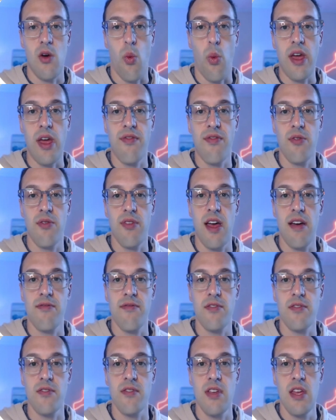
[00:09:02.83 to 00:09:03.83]
Wafer
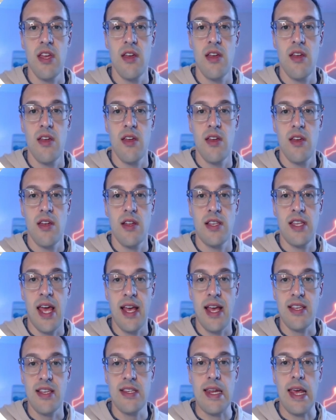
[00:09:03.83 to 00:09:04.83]
level
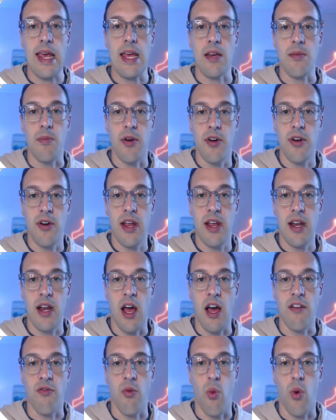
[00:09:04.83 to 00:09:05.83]
test and burn-in
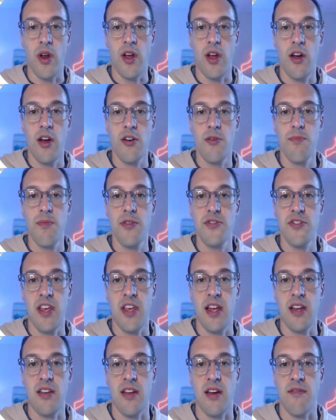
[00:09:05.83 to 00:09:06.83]
of
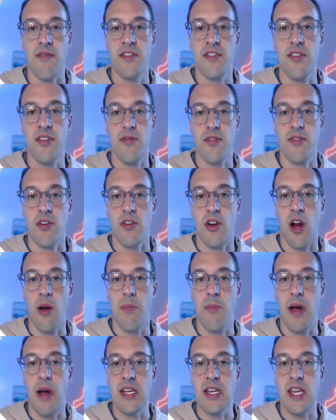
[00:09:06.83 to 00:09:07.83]
100% of silicon
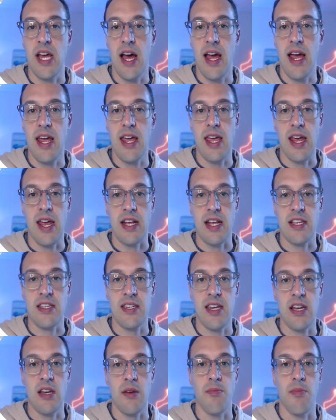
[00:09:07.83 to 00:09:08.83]
carbide die and
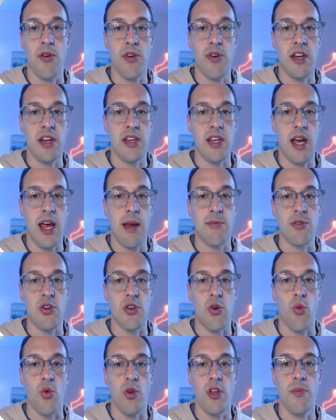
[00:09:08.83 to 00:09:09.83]
extended burn-in times
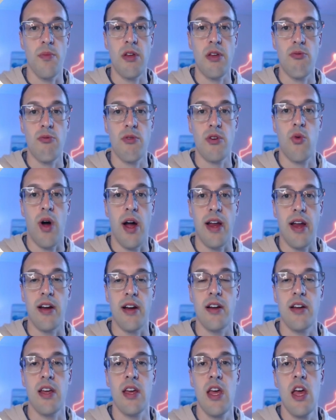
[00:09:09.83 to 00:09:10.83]
will be
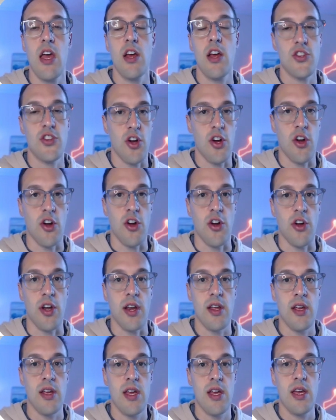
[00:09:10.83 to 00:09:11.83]
required to
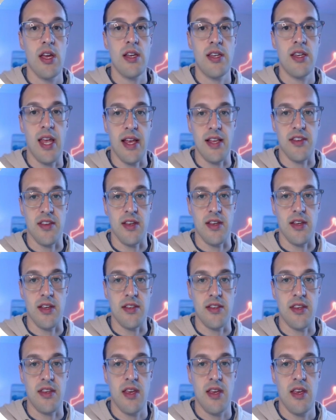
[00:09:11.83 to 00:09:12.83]
earn
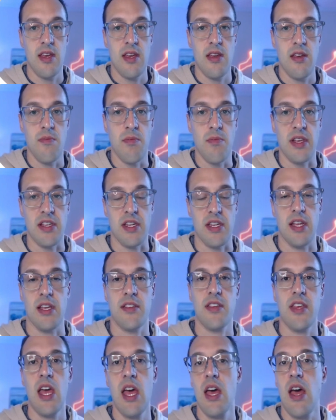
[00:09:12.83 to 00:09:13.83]
Tesla's
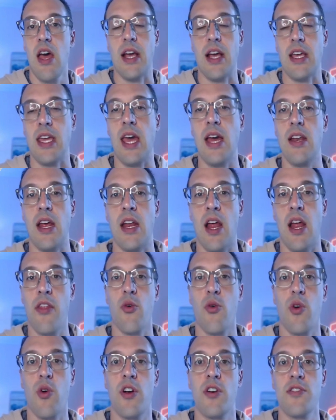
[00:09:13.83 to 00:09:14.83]
business. Again, in
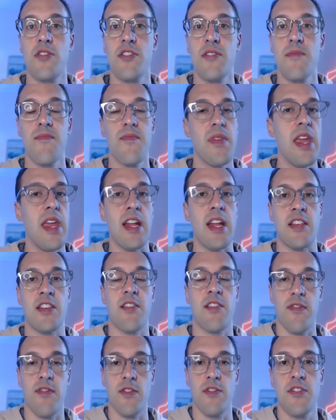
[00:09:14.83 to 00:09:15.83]
other words,
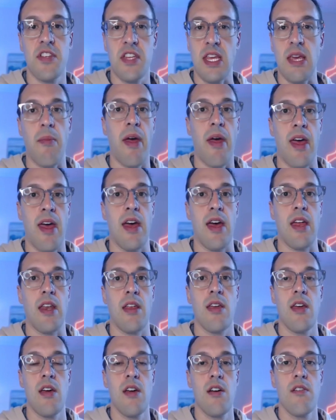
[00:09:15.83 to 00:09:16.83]
it's full steam ahead